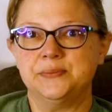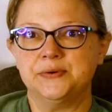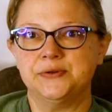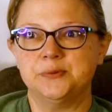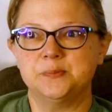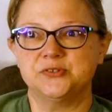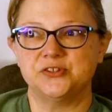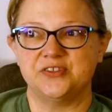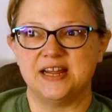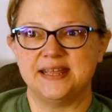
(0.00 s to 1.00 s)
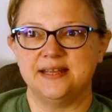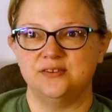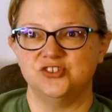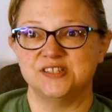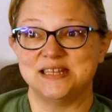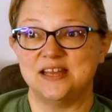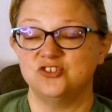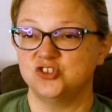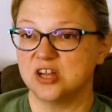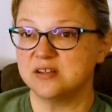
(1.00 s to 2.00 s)
room so that I can just get
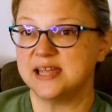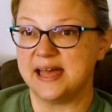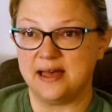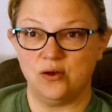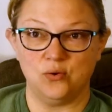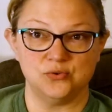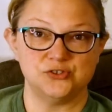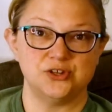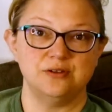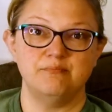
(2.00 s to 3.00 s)
junk out,